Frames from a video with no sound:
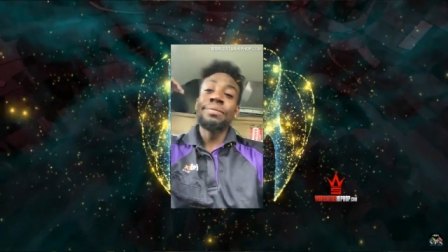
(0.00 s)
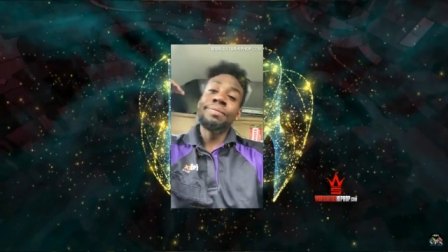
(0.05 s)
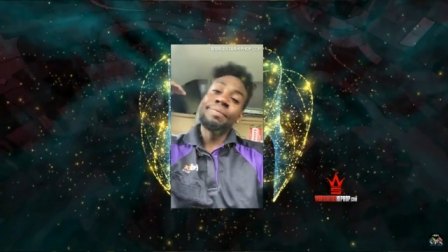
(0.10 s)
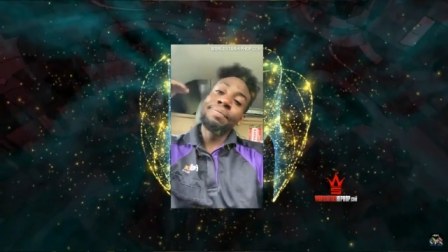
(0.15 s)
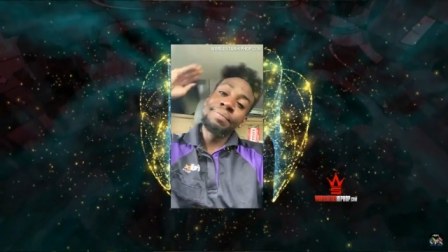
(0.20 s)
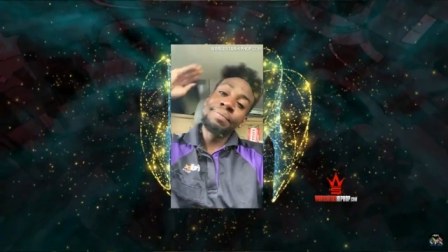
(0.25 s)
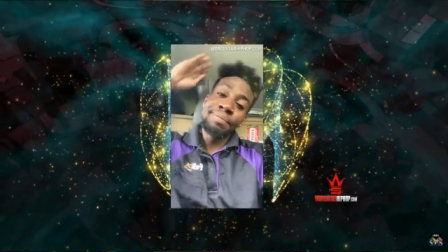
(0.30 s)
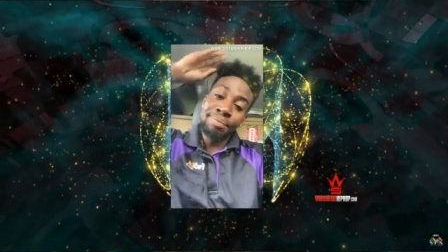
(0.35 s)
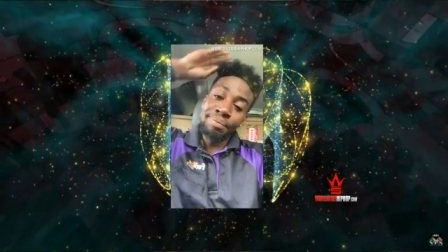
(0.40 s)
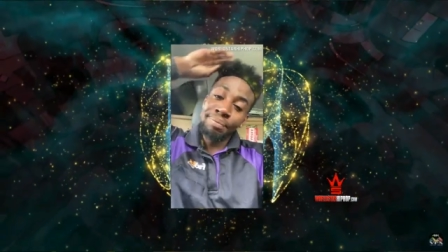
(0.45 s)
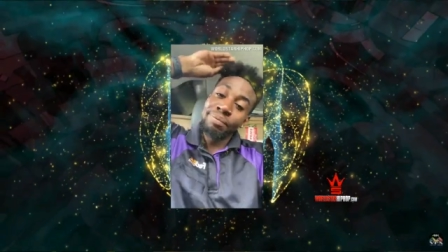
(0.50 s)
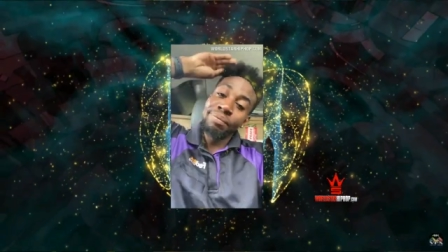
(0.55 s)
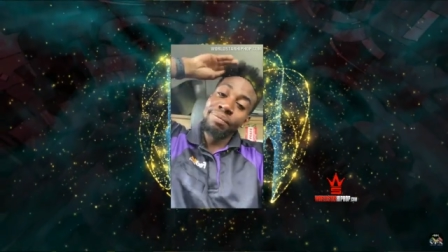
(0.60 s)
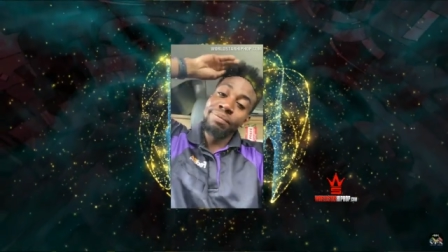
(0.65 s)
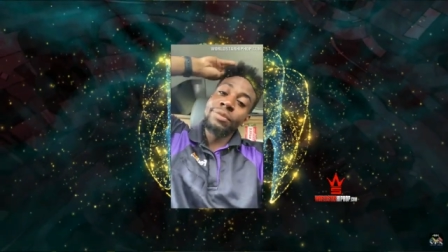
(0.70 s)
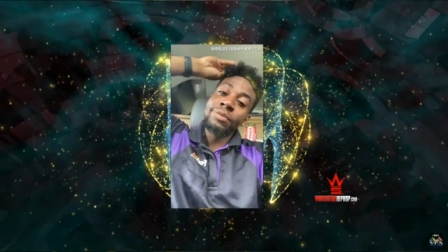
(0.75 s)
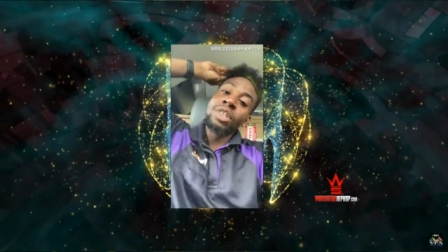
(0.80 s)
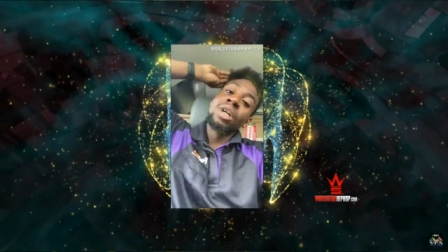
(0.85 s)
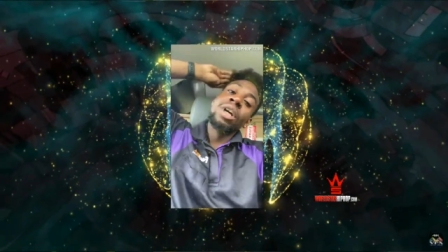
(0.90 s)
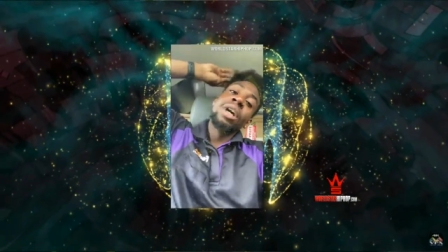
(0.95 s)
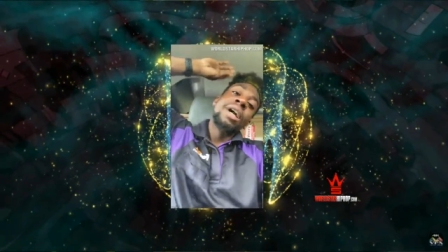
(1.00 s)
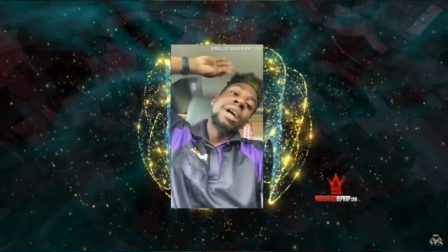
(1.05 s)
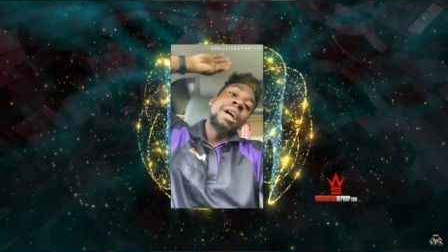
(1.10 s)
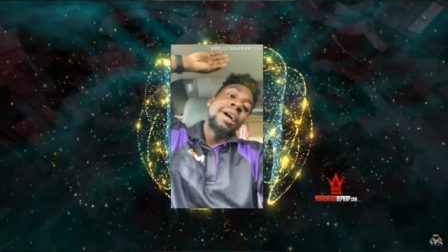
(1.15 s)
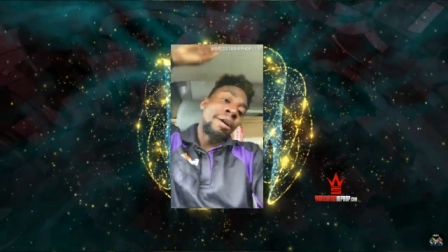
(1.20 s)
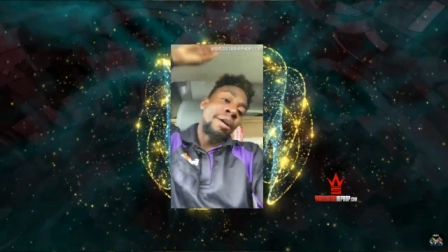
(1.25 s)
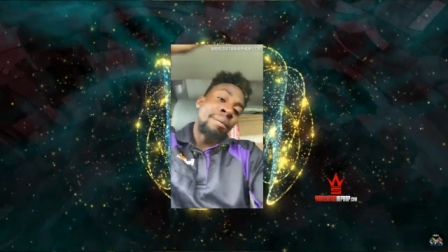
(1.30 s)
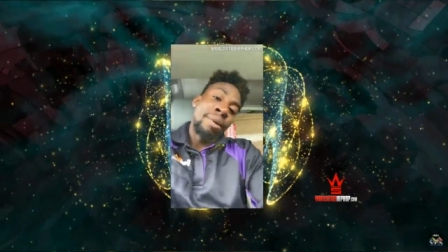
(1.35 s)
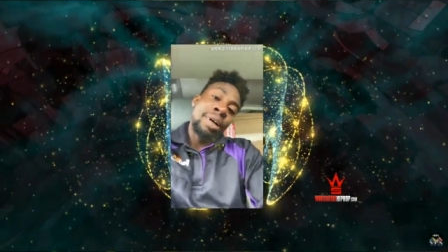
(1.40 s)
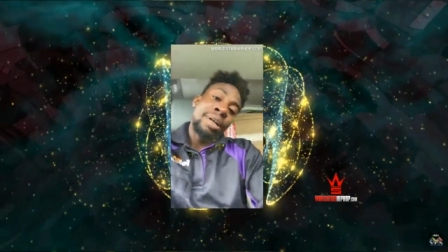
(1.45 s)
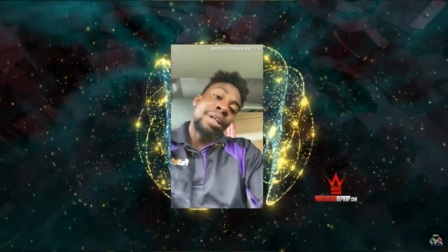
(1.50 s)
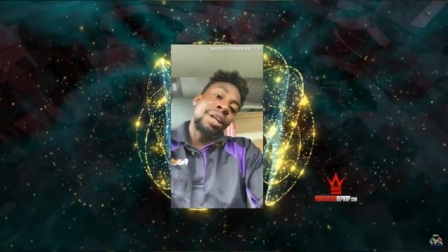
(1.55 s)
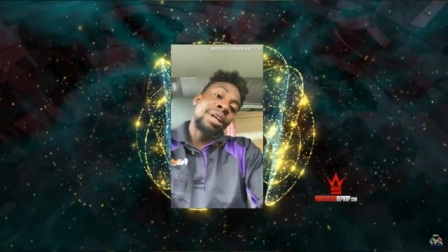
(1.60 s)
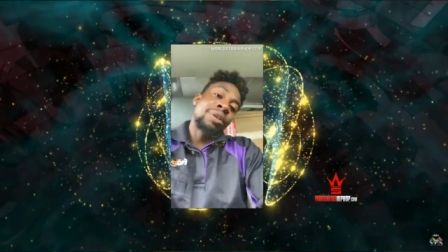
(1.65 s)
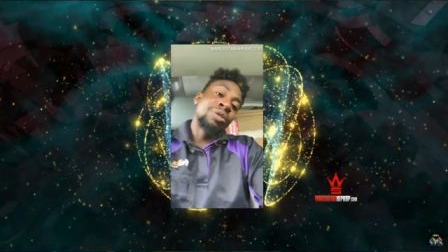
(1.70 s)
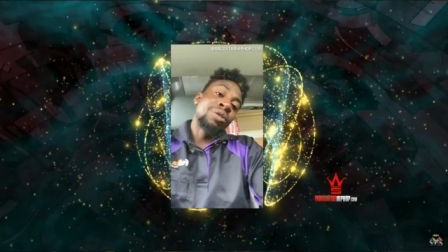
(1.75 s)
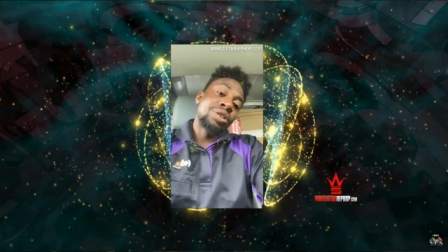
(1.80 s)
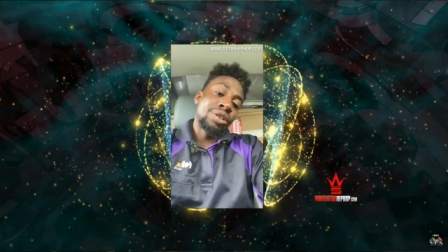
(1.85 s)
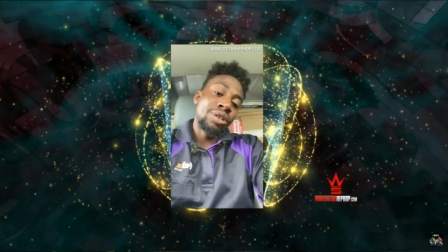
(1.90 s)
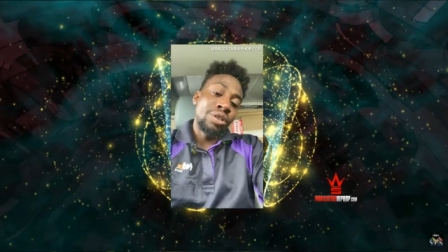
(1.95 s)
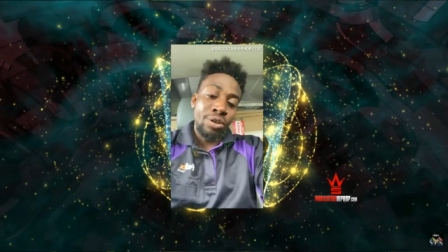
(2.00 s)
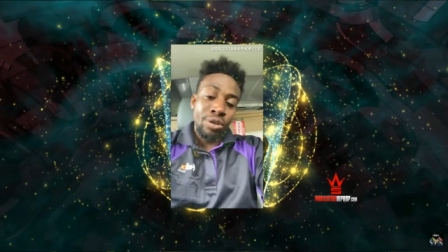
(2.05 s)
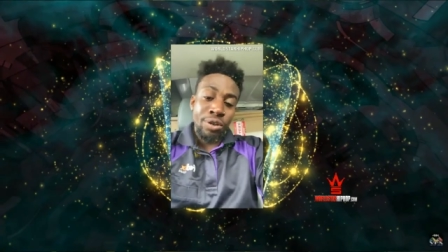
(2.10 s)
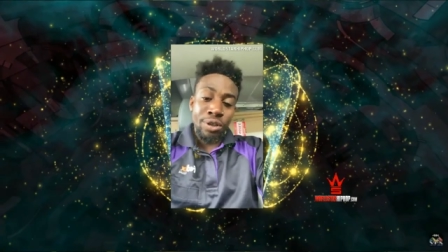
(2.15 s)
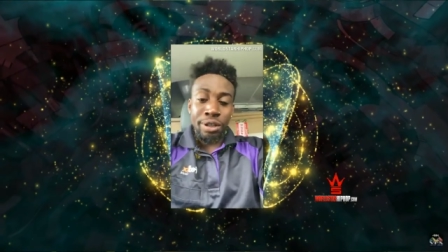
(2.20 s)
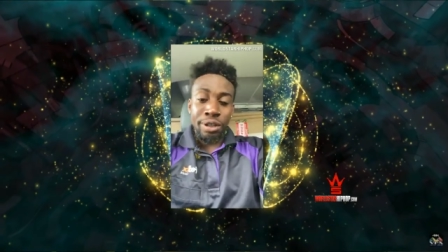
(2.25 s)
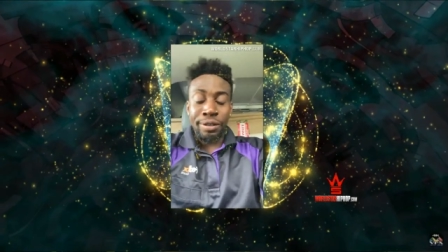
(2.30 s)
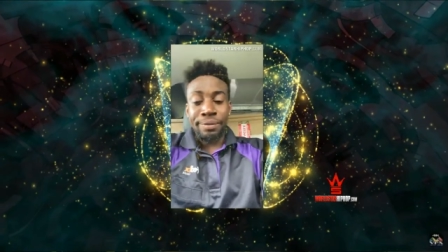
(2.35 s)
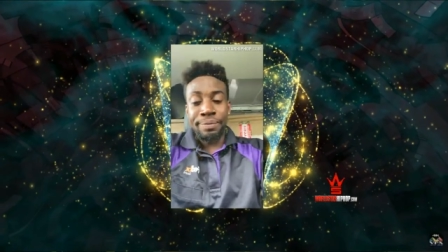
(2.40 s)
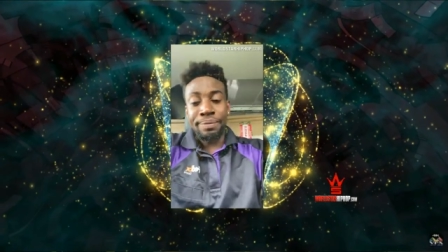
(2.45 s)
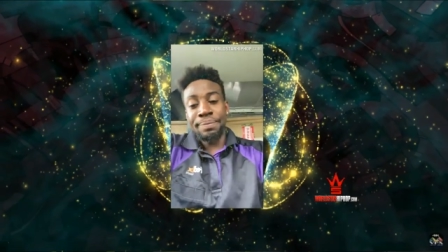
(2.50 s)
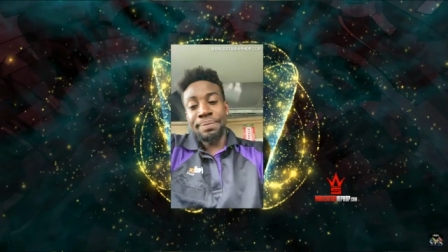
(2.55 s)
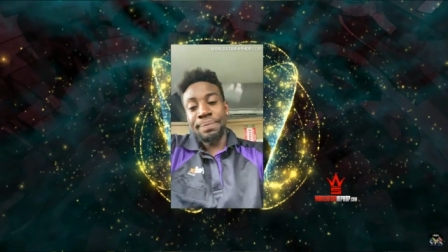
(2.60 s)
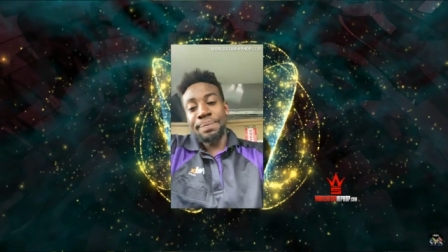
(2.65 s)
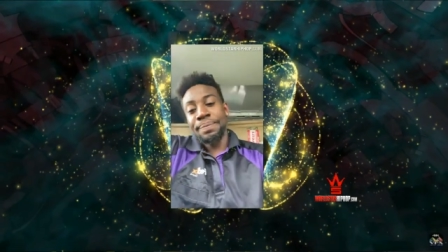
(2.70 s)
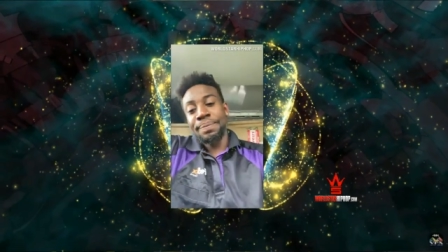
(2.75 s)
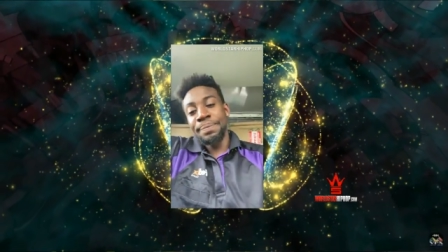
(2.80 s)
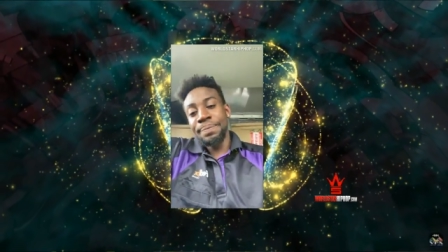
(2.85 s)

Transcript: it's it's so hypocritical how we can be.